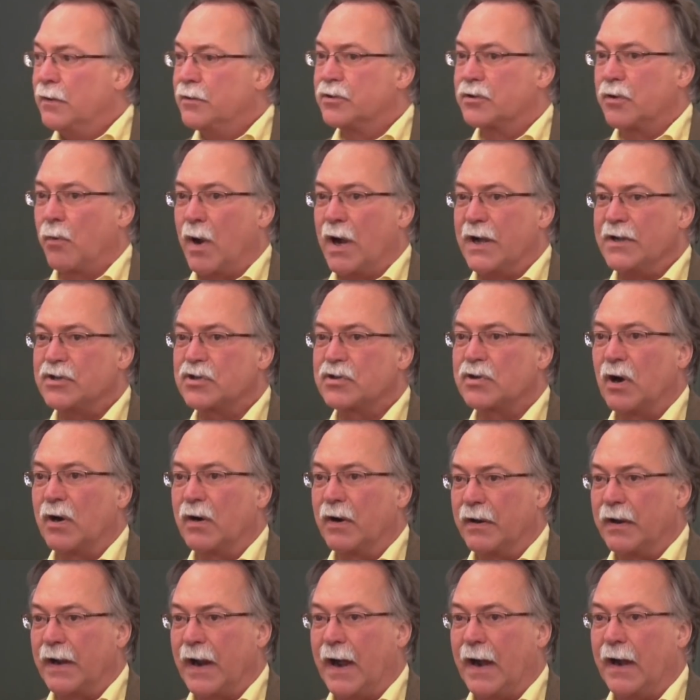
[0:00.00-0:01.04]
So I
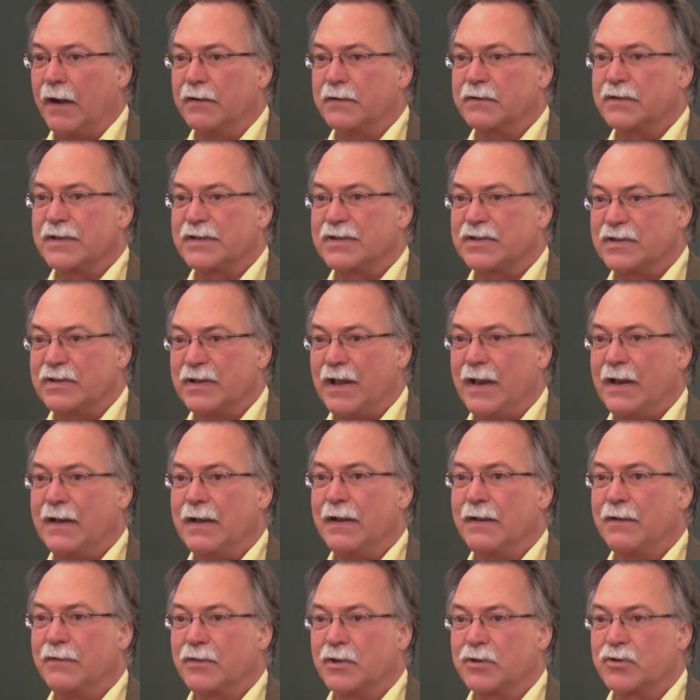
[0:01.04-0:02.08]
started out to seek
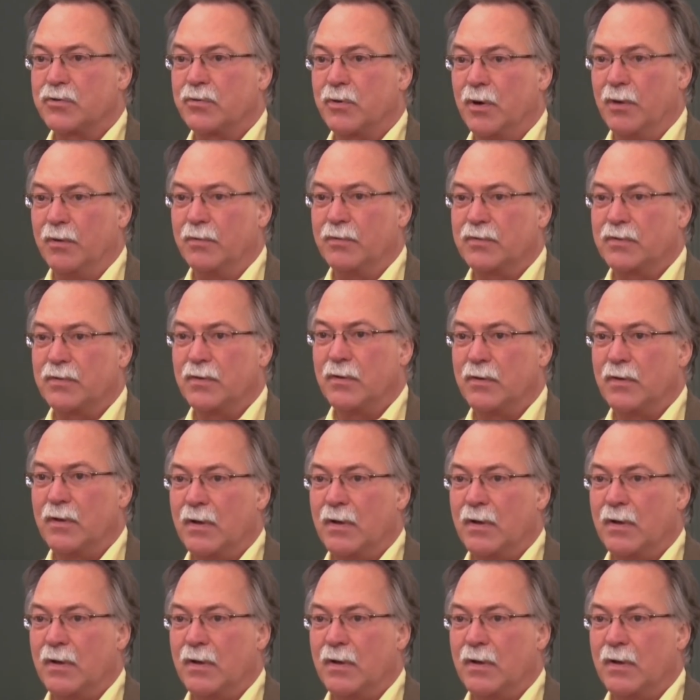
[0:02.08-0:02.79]
the truth,